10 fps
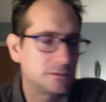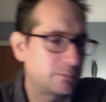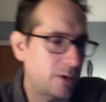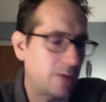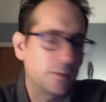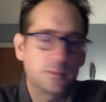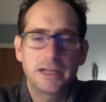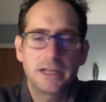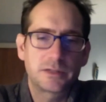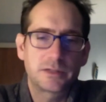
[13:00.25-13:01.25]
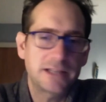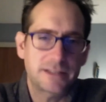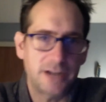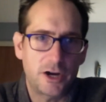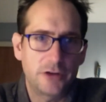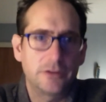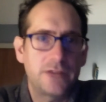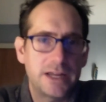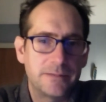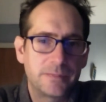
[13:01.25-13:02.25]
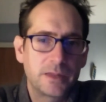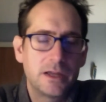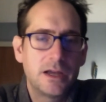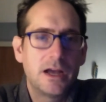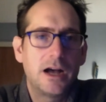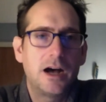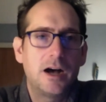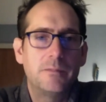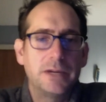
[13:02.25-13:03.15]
probably it's less than 100 feet um, but